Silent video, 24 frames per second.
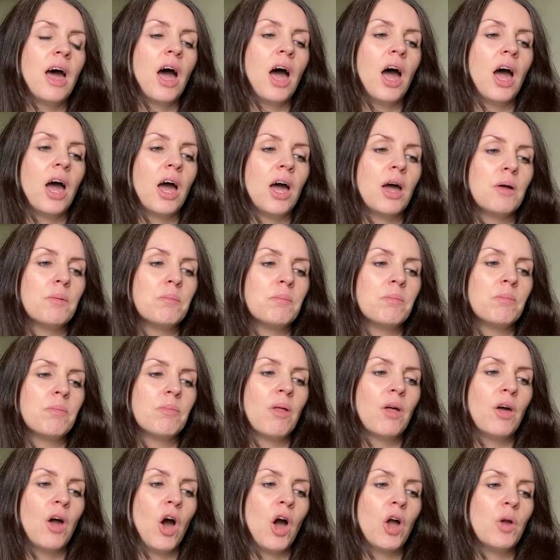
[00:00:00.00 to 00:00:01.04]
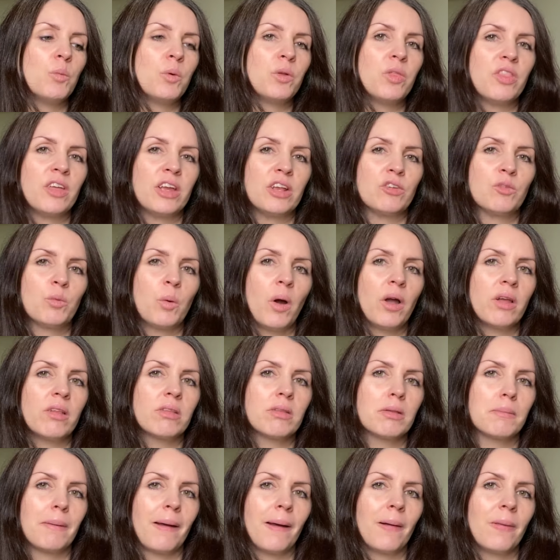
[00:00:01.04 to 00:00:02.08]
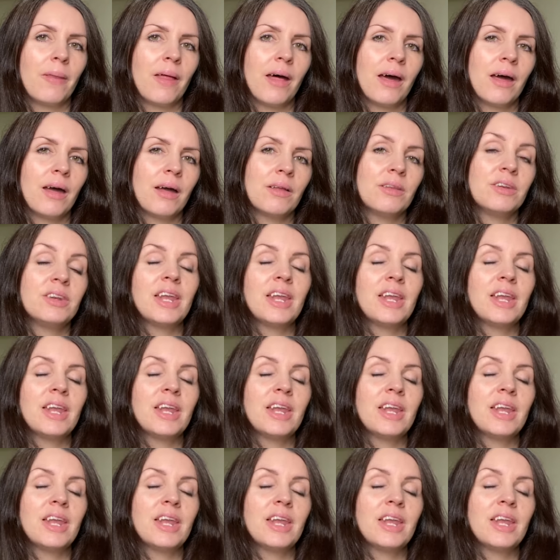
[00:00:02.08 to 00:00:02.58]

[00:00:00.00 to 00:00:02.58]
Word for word: I would think twice about that.